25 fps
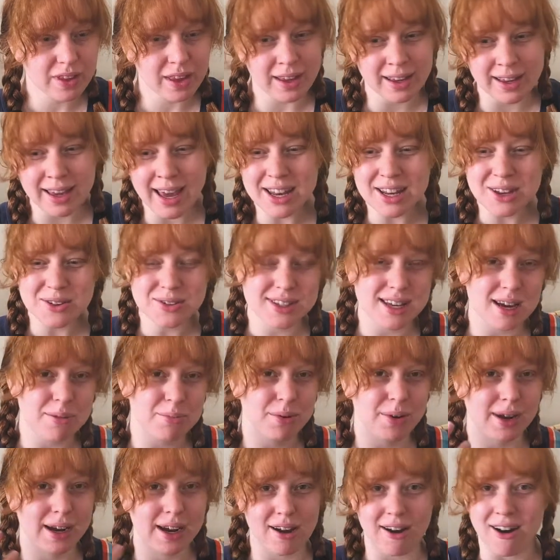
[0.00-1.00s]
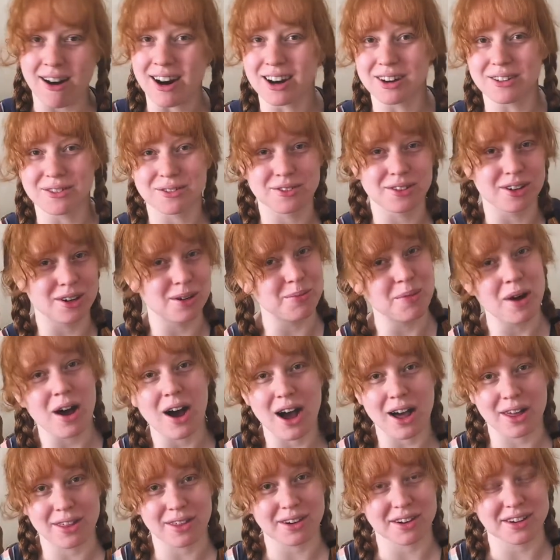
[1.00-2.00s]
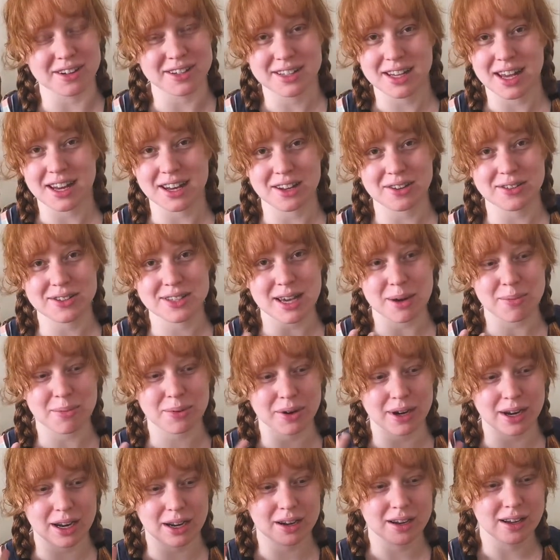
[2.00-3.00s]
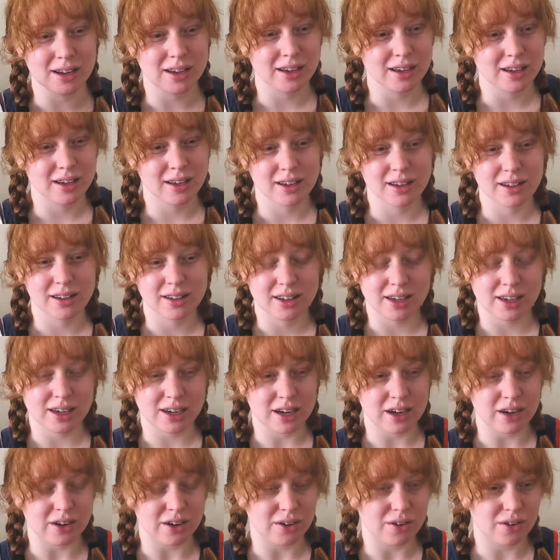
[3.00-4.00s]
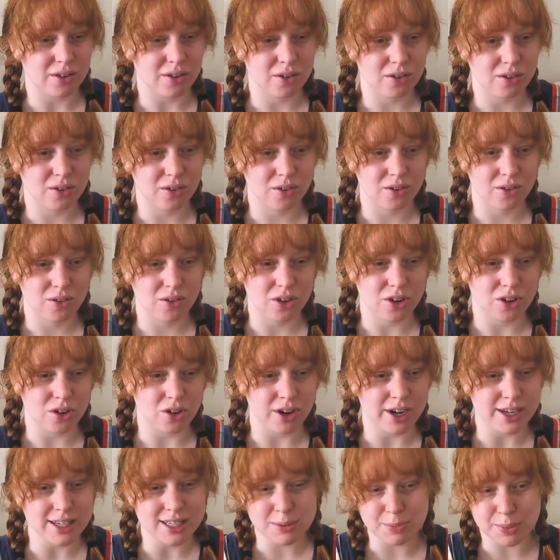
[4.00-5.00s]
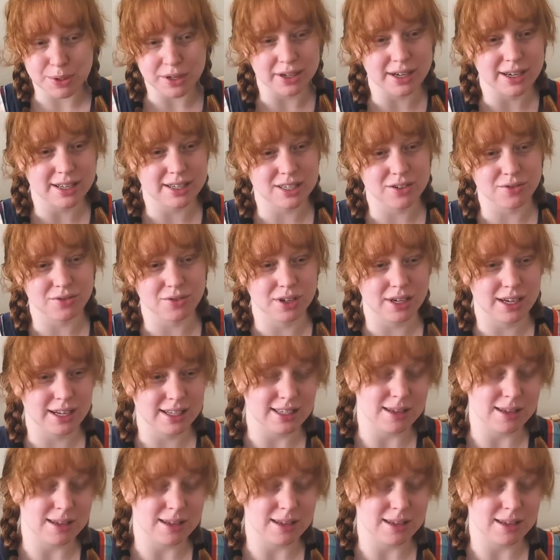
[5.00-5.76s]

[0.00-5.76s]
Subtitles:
can you separate art from authors? Can you separate, you know, your experience of reading